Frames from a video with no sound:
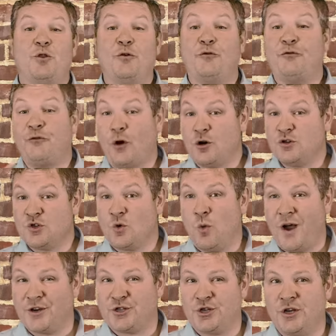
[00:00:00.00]
The first
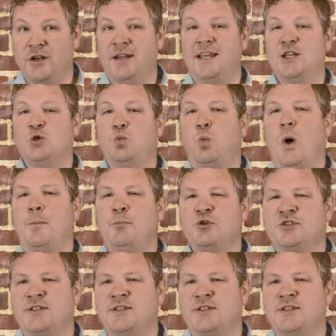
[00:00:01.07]
question is, what